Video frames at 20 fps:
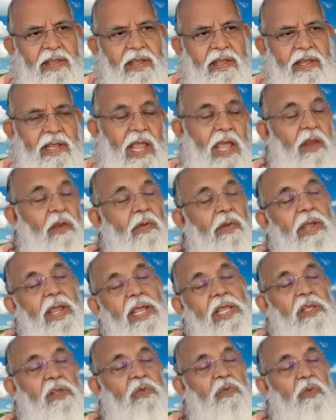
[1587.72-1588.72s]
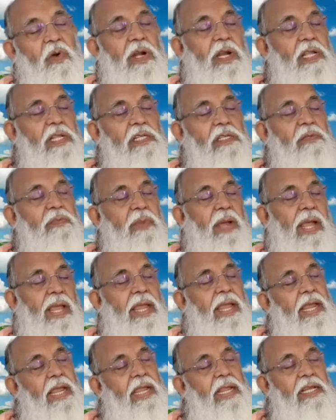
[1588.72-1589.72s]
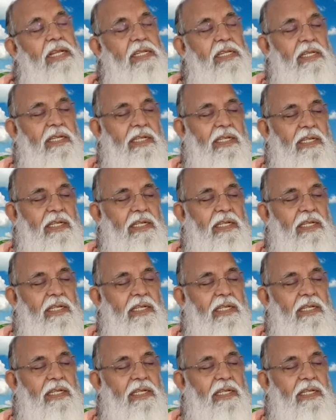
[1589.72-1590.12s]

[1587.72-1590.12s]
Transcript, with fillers: Can you guess what is my age?